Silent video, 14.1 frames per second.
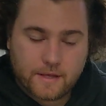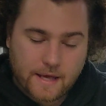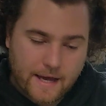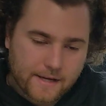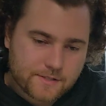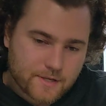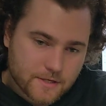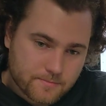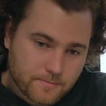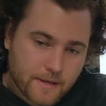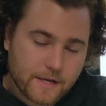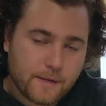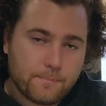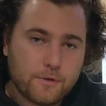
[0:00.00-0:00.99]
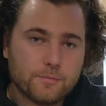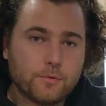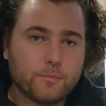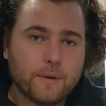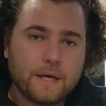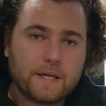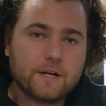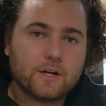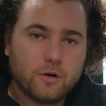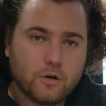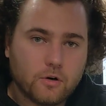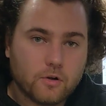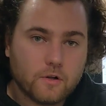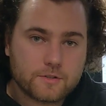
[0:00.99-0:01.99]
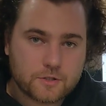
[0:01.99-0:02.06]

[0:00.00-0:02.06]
Ask as many people. Make it a goal